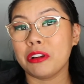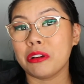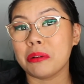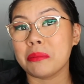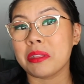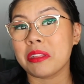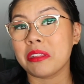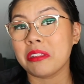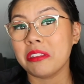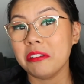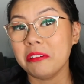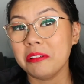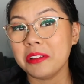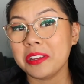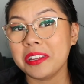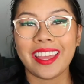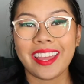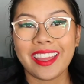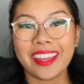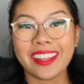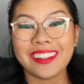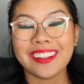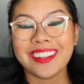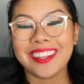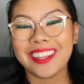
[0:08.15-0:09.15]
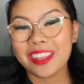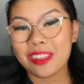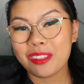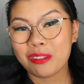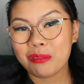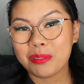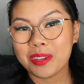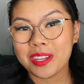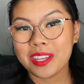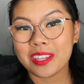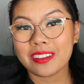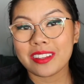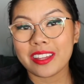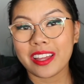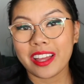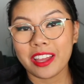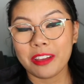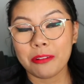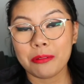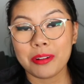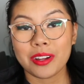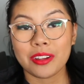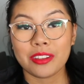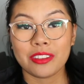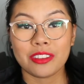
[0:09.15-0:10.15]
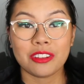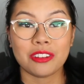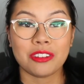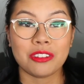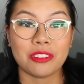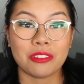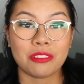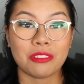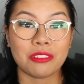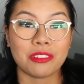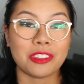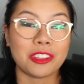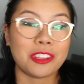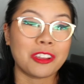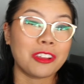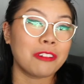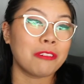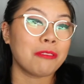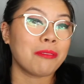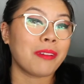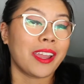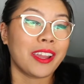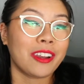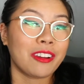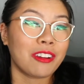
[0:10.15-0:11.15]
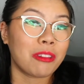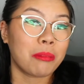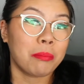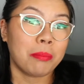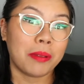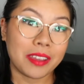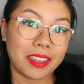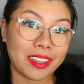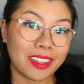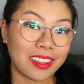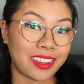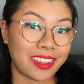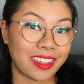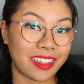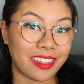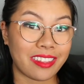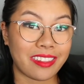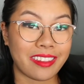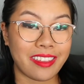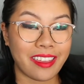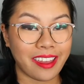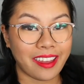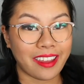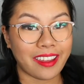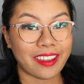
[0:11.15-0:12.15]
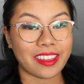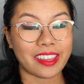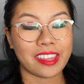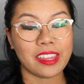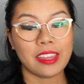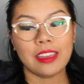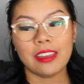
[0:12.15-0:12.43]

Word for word: I'm a student, and this week I wanted to do the writer's bucket list tag.